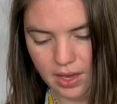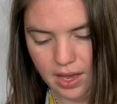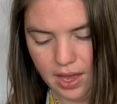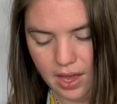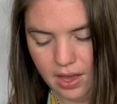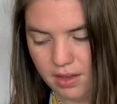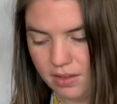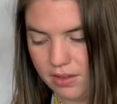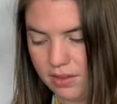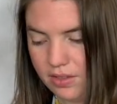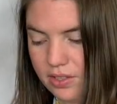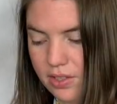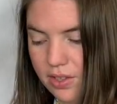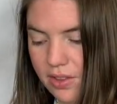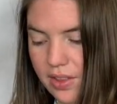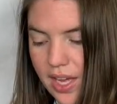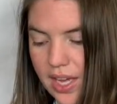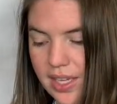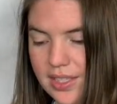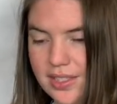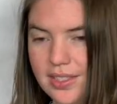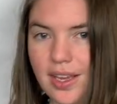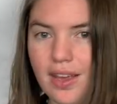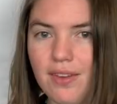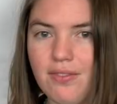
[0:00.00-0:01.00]
Yeah, so
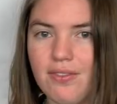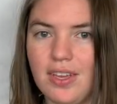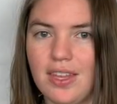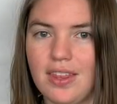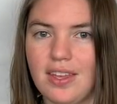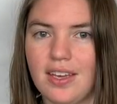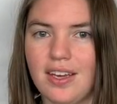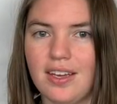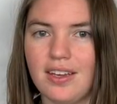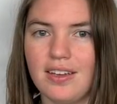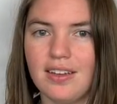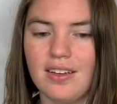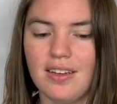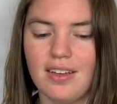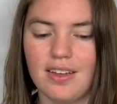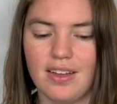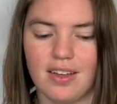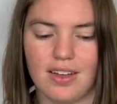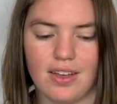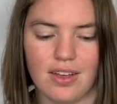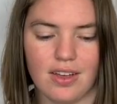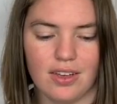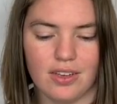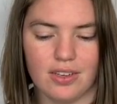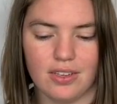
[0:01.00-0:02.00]
that's everything.
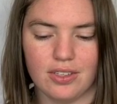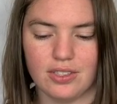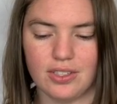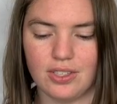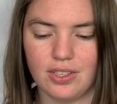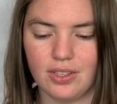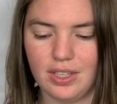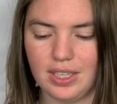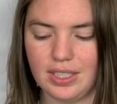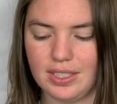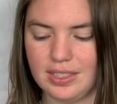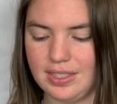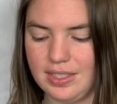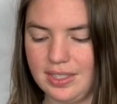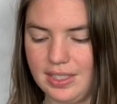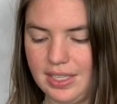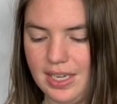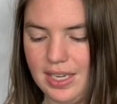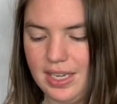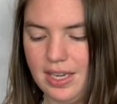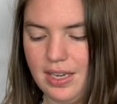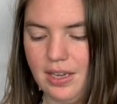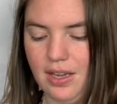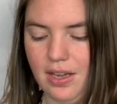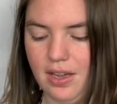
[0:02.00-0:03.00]
So let's
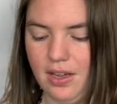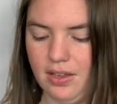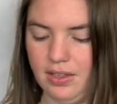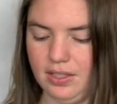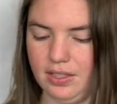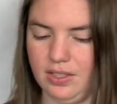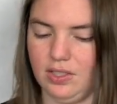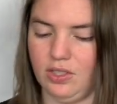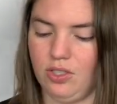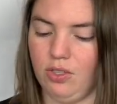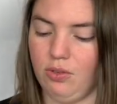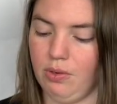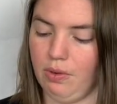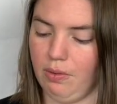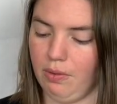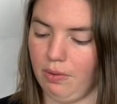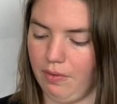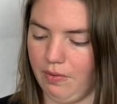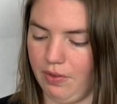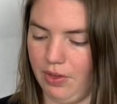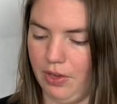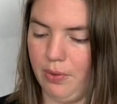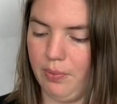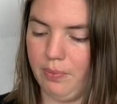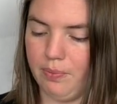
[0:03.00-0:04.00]
see, let's do a
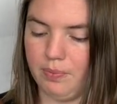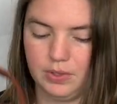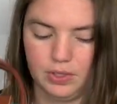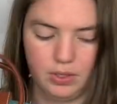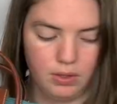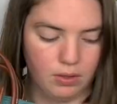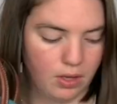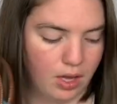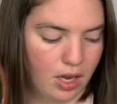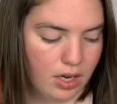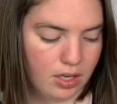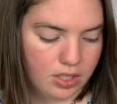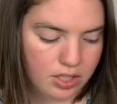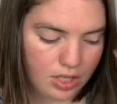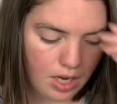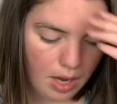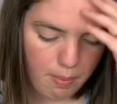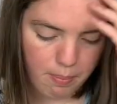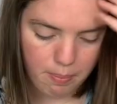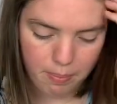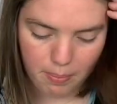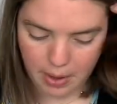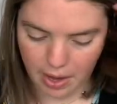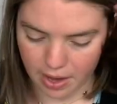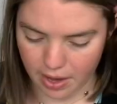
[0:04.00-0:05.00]
review. So
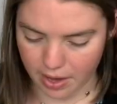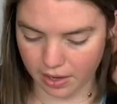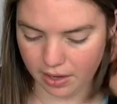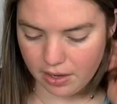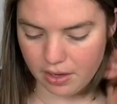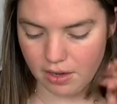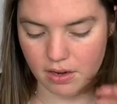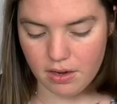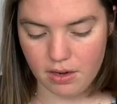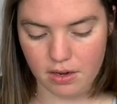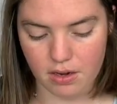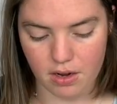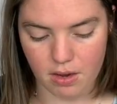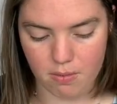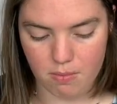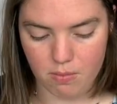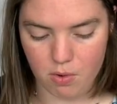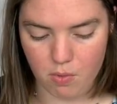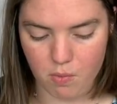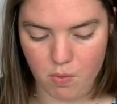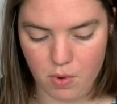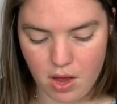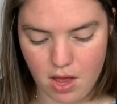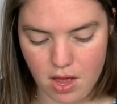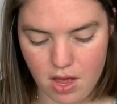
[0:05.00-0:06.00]
Longchamp bag, number
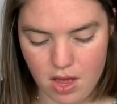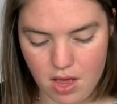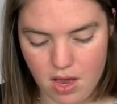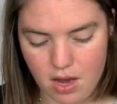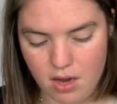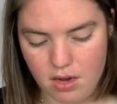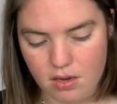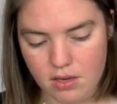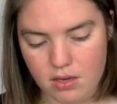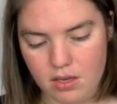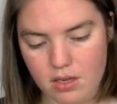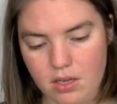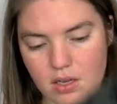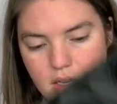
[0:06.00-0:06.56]
1,